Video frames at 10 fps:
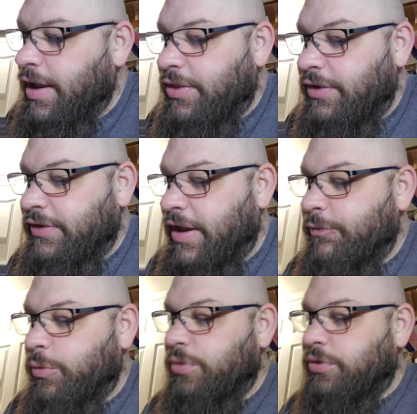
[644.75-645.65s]
and this
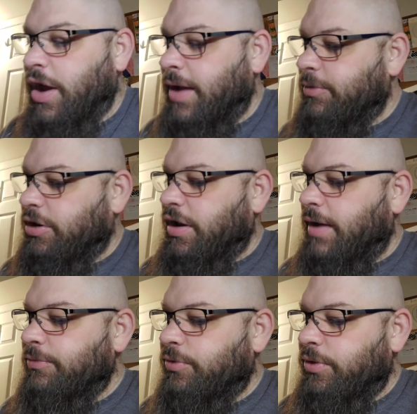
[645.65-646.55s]
gave Woot time to
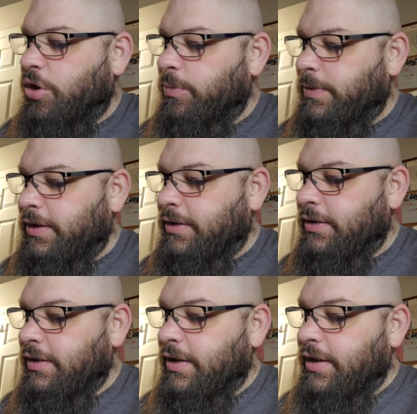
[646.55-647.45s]
climb through the opening.
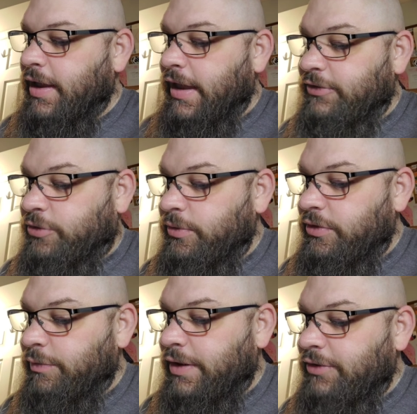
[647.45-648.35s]
As soon as
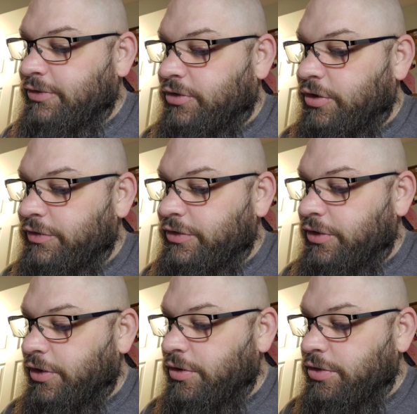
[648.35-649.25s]
he reached the surface of
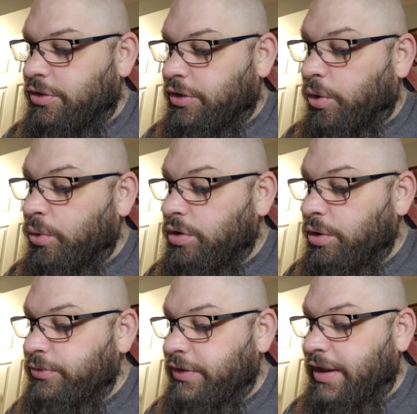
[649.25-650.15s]
the earth, the hole
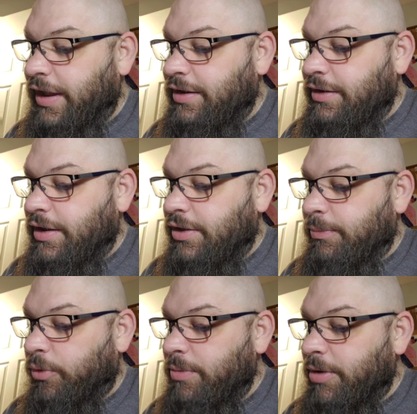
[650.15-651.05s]
closed again, and the
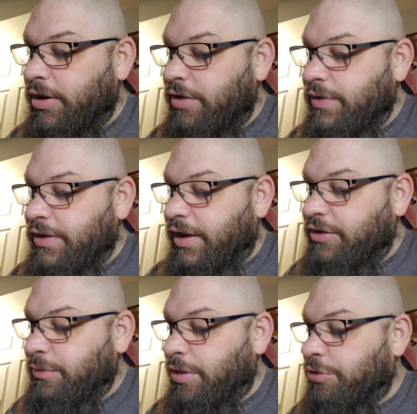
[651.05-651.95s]
boy monkey
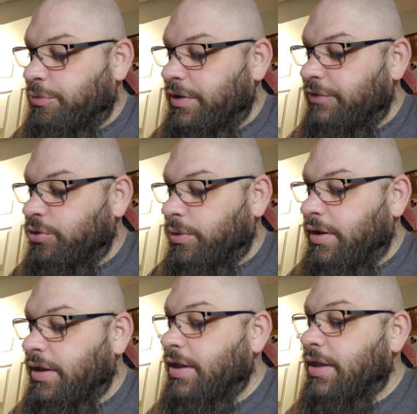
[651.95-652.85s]
realized with a thrill of
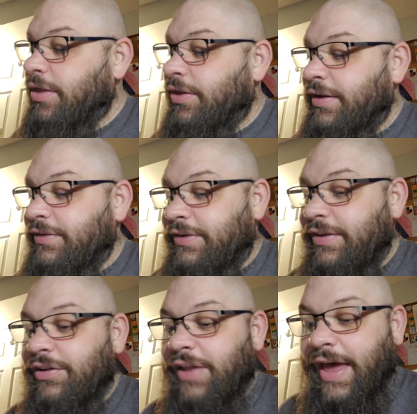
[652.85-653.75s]
joy that he'd
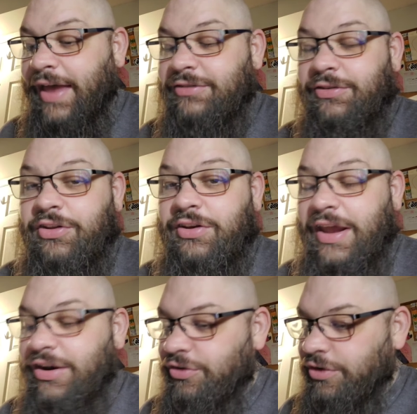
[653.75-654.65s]
seen the last of the
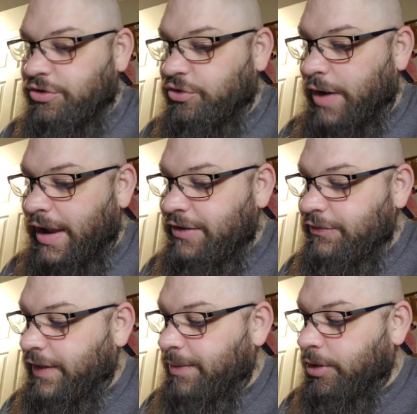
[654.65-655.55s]
dangerous dragon
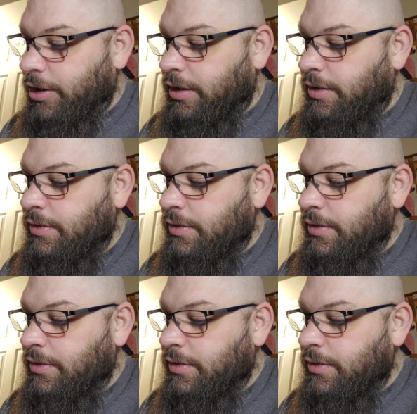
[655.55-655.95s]
family.